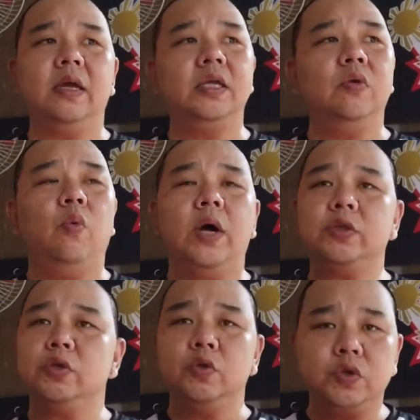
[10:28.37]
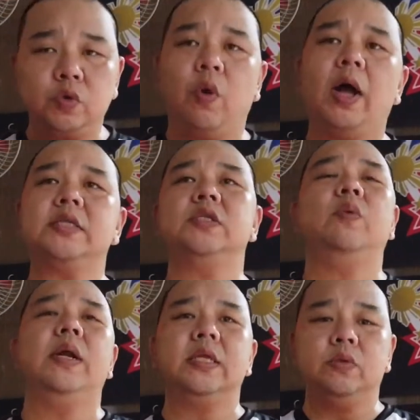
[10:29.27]
you want to do squats, you
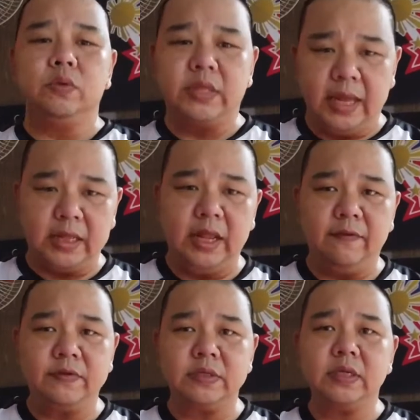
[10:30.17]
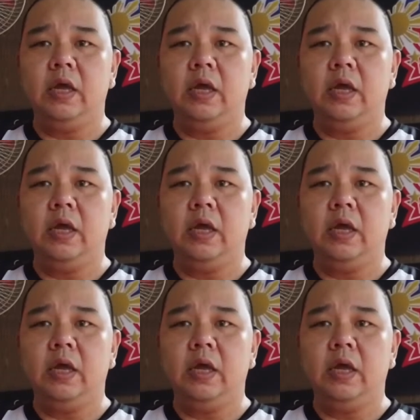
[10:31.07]
want to do deadlifts,